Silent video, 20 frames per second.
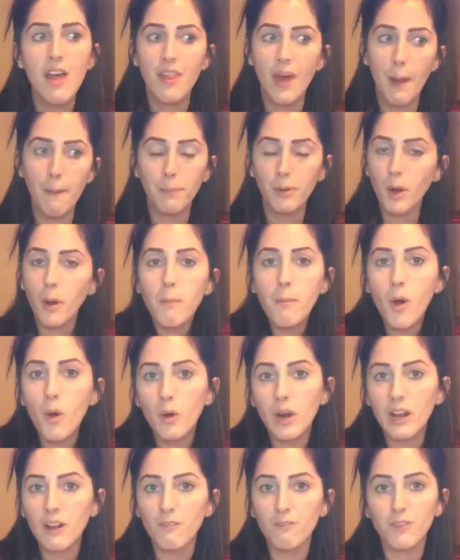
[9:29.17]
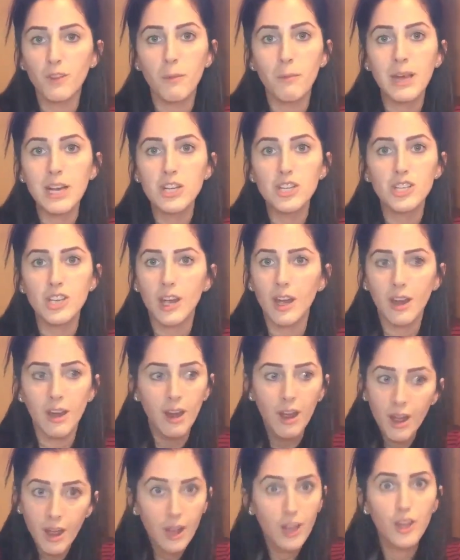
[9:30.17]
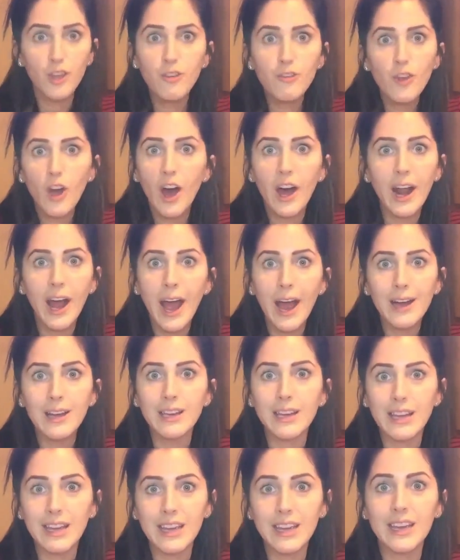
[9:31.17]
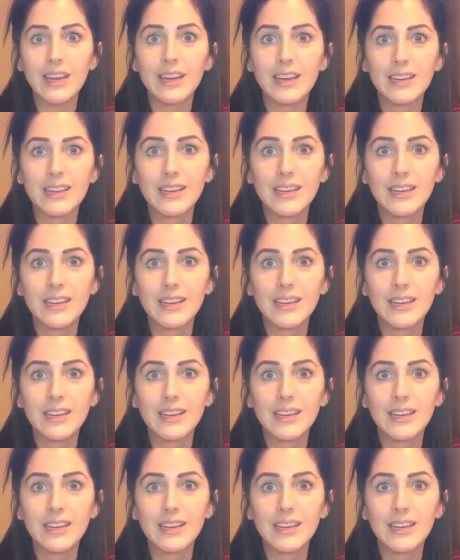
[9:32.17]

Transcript: that promote inflammation, you've got acne.